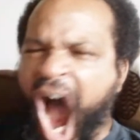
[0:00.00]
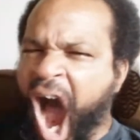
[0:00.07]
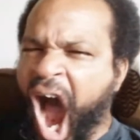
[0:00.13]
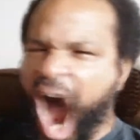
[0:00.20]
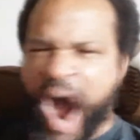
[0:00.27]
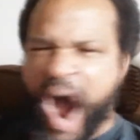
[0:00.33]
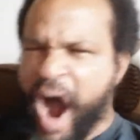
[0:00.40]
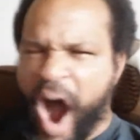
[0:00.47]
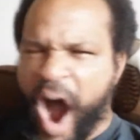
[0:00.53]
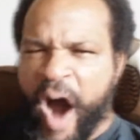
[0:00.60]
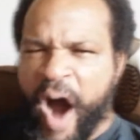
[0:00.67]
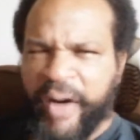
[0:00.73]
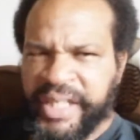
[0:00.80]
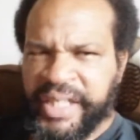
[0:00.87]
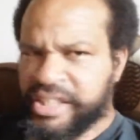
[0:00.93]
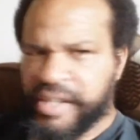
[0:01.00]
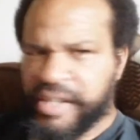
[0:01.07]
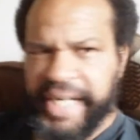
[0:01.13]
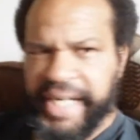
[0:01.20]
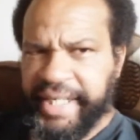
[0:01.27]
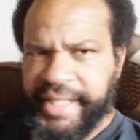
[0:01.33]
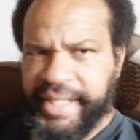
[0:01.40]
Uh, always
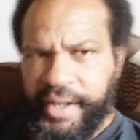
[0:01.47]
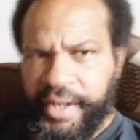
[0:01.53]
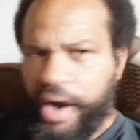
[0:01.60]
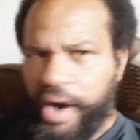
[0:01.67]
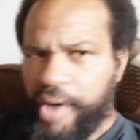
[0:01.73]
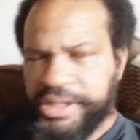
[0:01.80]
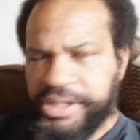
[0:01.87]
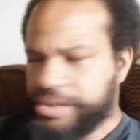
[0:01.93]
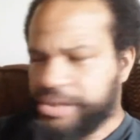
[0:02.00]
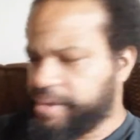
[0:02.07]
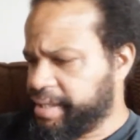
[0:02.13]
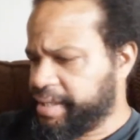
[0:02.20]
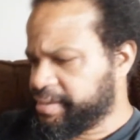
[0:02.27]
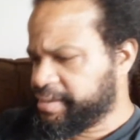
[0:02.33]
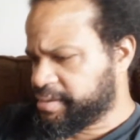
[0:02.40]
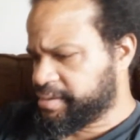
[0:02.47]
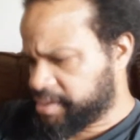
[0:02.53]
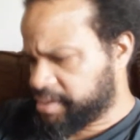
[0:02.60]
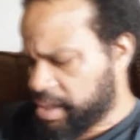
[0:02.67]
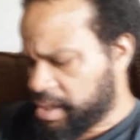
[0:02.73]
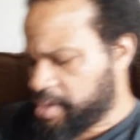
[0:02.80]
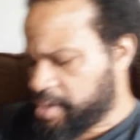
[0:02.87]
training. Always training.
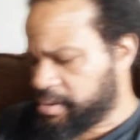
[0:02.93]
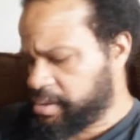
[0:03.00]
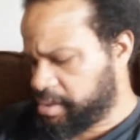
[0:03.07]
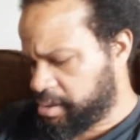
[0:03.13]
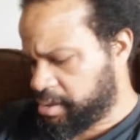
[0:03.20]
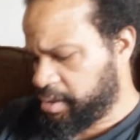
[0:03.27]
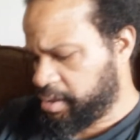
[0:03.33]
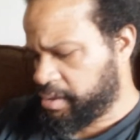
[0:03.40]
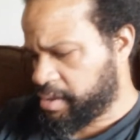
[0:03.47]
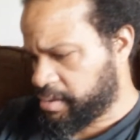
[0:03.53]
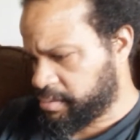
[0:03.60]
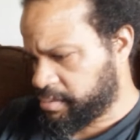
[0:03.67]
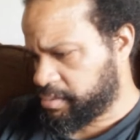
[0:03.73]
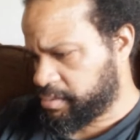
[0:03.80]
So, you know.